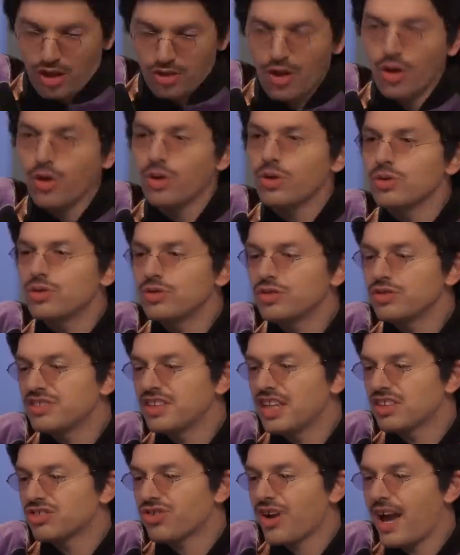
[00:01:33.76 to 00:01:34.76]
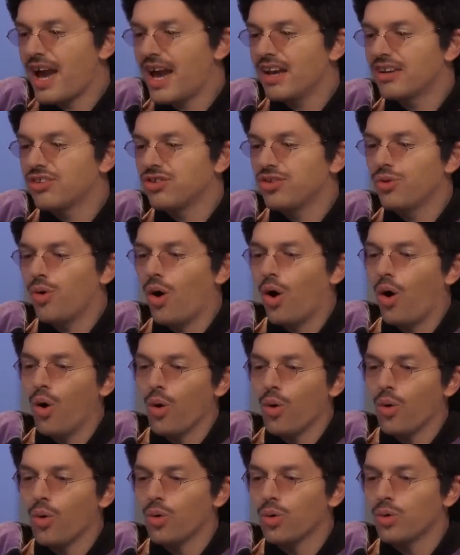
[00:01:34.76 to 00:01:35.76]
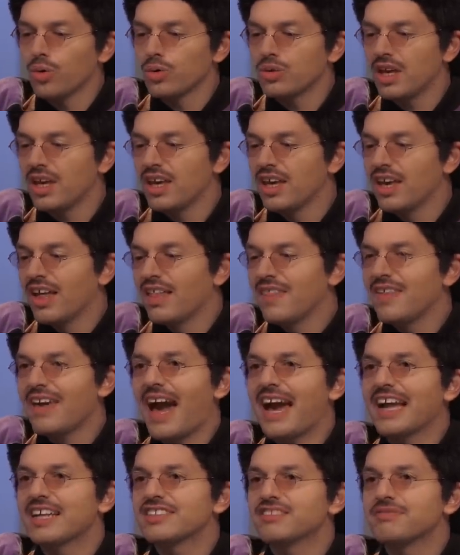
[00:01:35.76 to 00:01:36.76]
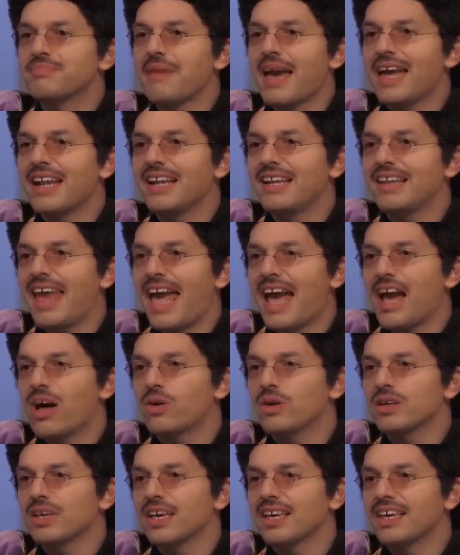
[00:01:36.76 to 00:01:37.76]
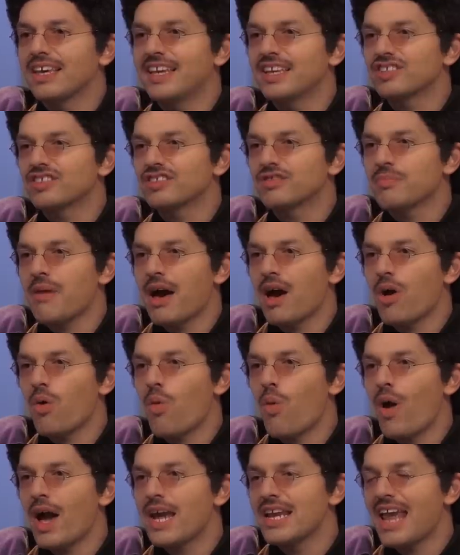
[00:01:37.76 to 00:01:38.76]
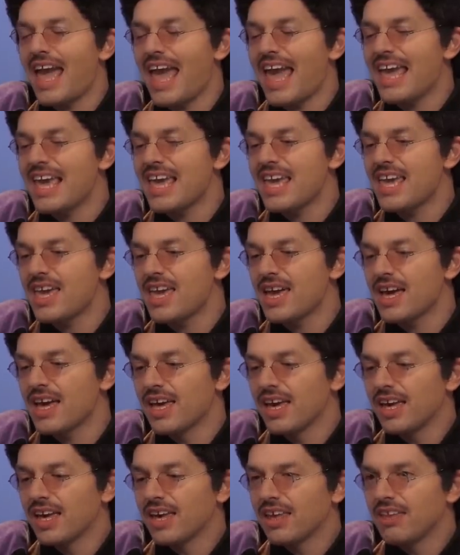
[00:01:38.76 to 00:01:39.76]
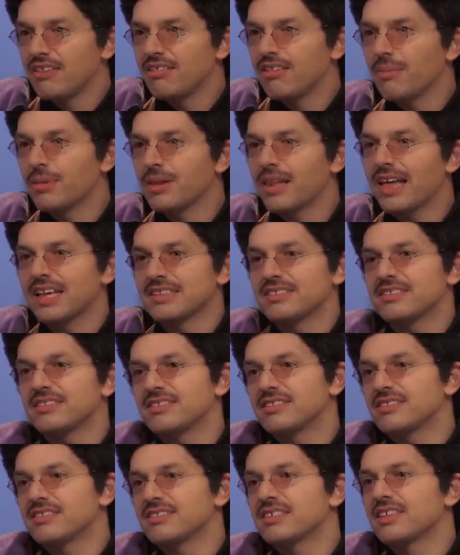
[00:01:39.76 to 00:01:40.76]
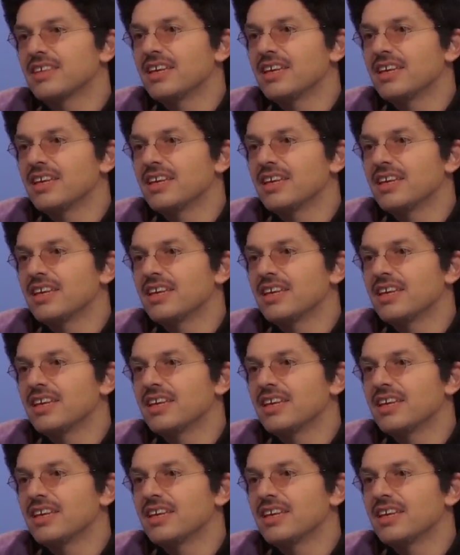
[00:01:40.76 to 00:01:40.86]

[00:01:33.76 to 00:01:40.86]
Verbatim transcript: Those that try to hold the Iceman down can kiss my white A double S.